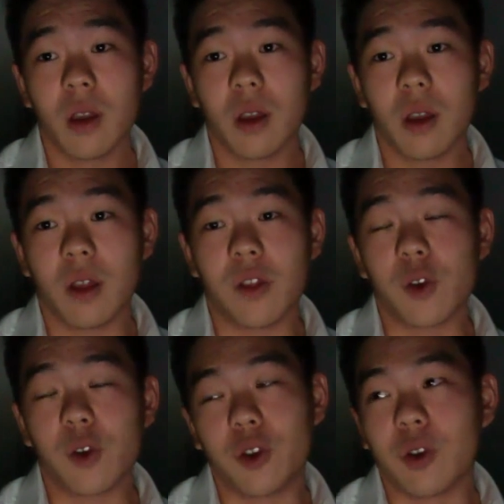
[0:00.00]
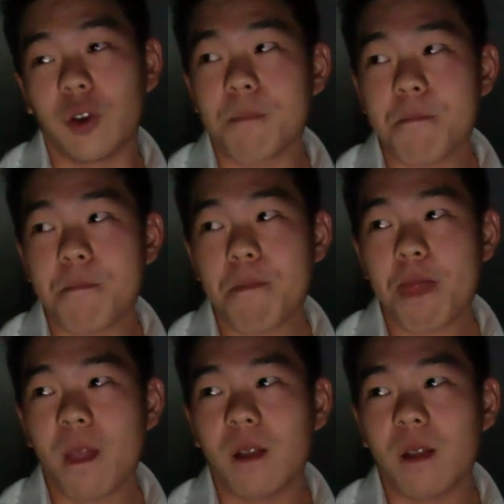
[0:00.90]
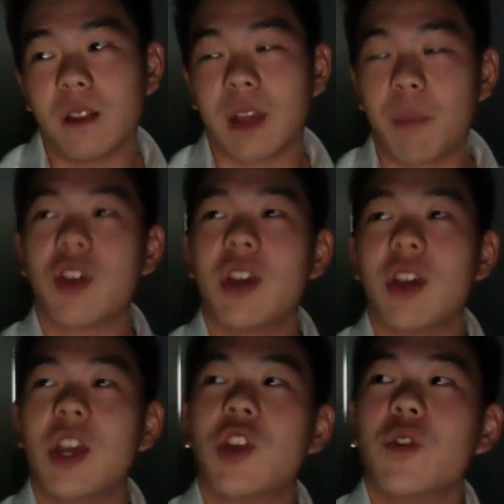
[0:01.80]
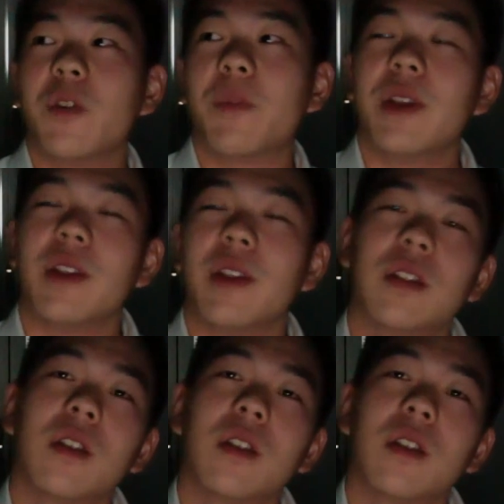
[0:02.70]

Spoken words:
And so, the temperature issue has been,